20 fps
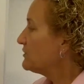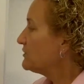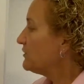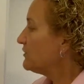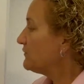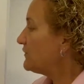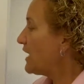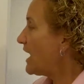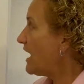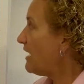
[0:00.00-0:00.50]

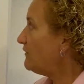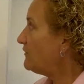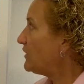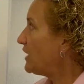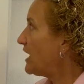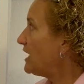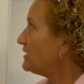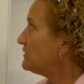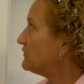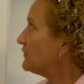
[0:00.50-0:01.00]
So if you
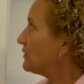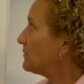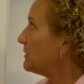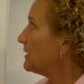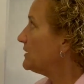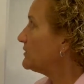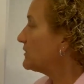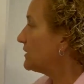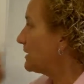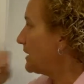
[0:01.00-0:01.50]
have gas
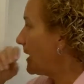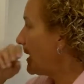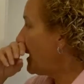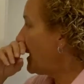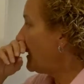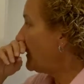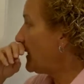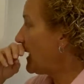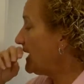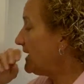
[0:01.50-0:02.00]
formation,
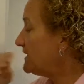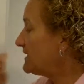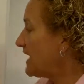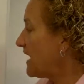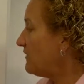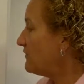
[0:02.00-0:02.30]
that is